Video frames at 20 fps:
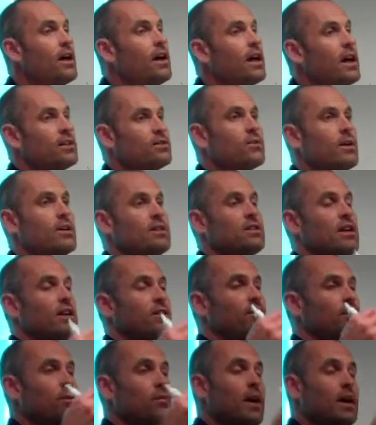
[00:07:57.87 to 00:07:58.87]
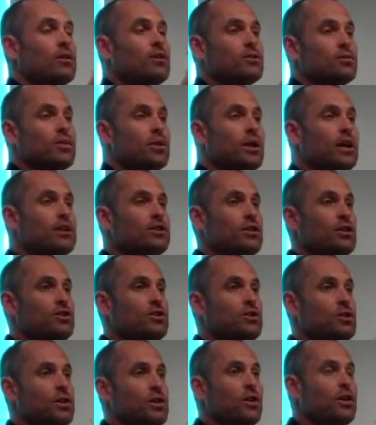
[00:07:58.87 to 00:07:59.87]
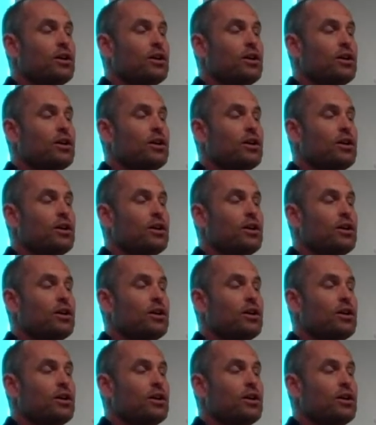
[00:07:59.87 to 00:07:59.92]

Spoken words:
That's why I said if you make those predictions, you can